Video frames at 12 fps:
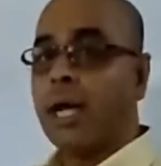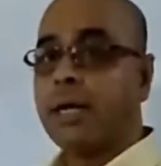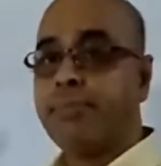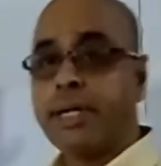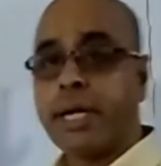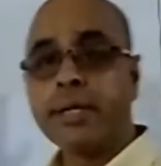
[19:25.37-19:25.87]
will
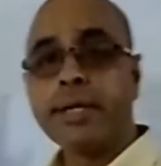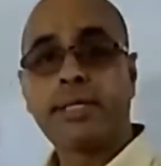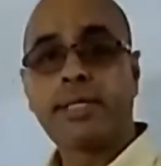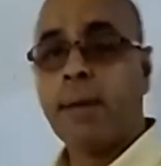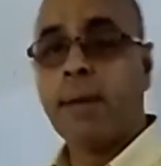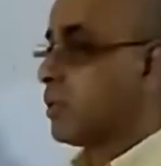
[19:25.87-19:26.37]
be taking
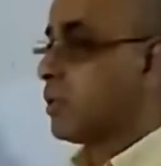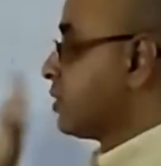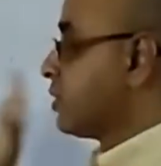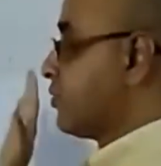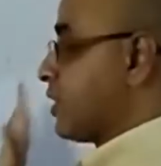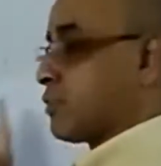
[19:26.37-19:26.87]
examples
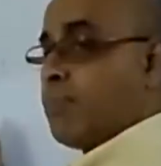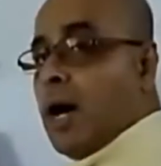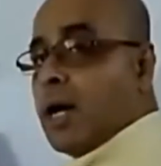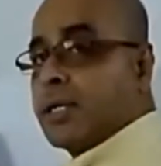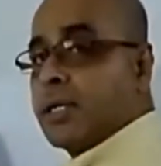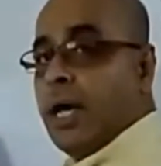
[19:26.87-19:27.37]
in this part,
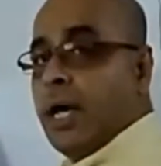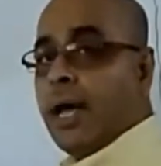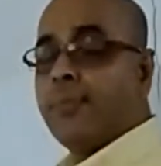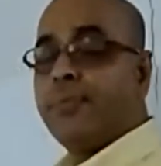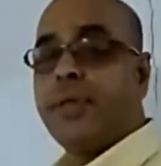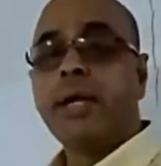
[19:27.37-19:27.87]

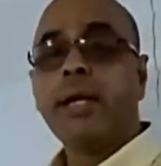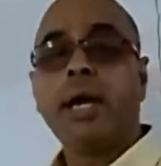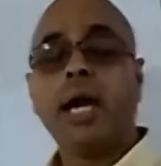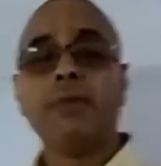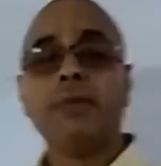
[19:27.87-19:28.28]
and then I will